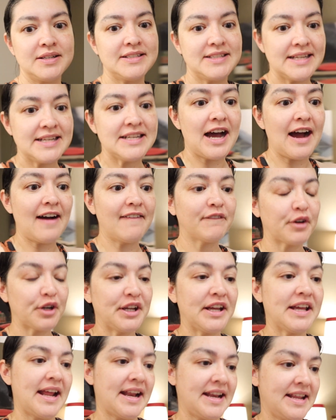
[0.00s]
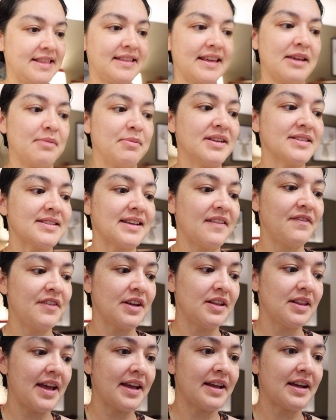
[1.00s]
did not forget anything, because I
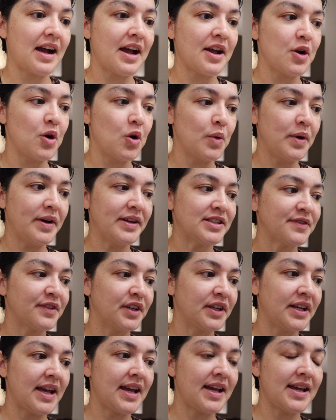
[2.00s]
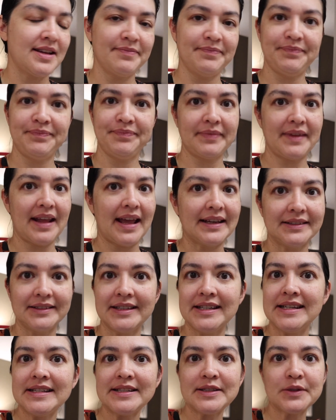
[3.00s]
feel like I always forget at
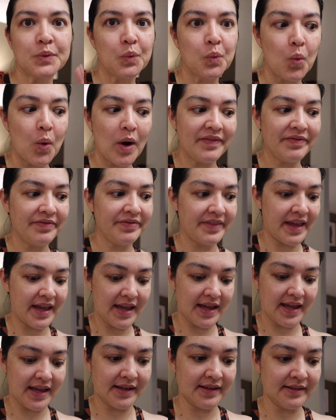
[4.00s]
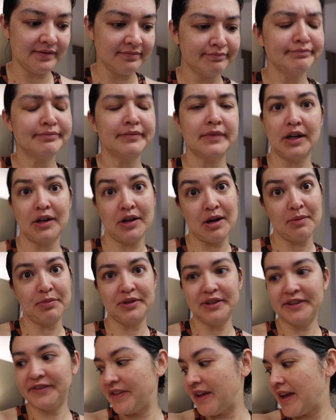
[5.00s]
least one thing, a
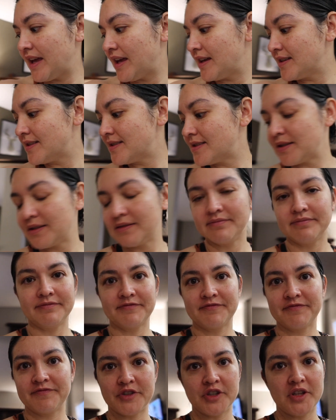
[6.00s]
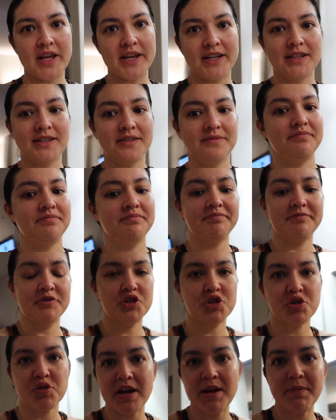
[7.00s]
couple of things for like a
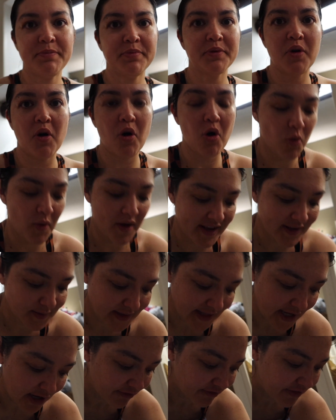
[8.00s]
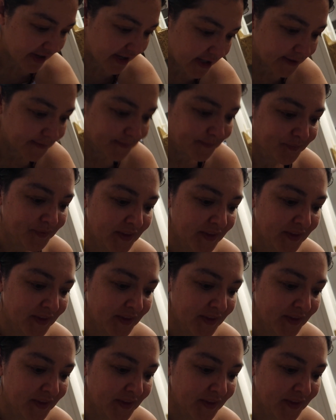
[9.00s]
trip, always, without fail.